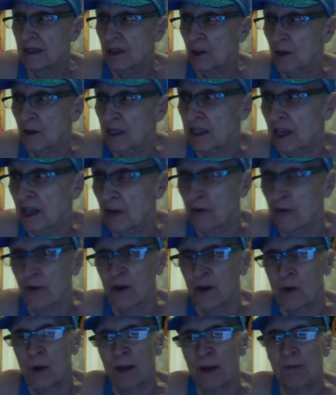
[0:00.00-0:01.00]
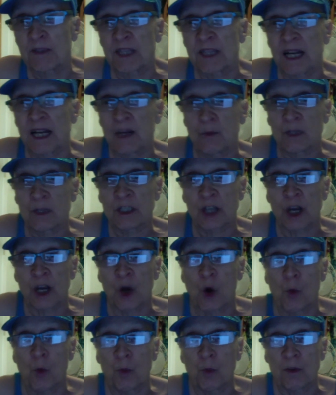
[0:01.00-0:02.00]
There is a free website, which I
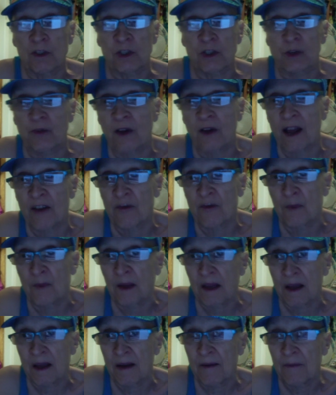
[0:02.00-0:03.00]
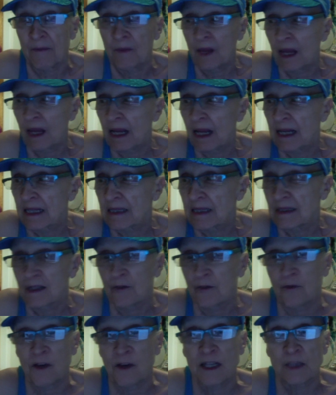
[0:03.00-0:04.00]
hope will survive me.
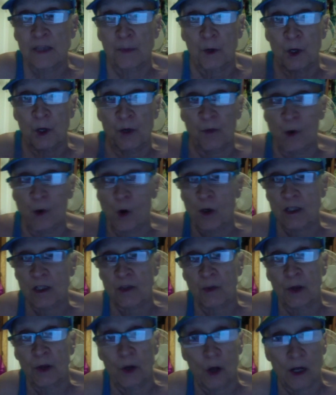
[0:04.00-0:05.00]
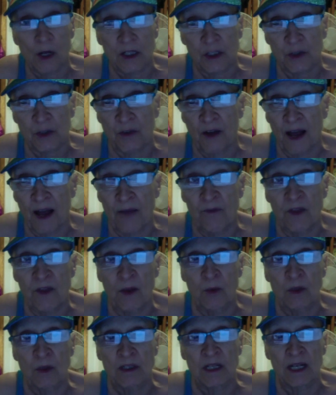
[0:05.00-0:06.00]
Facebook, of course, will not survive.
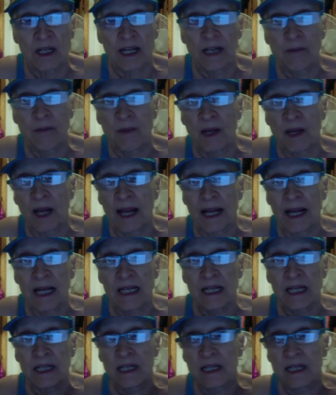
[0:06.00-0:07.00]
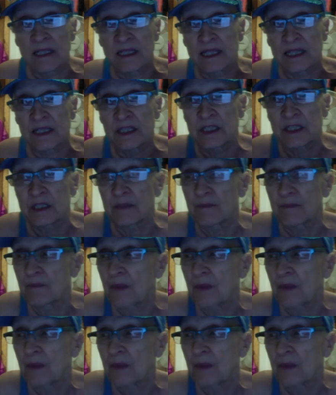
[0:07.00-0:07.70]
They will delete me like I didn't exist.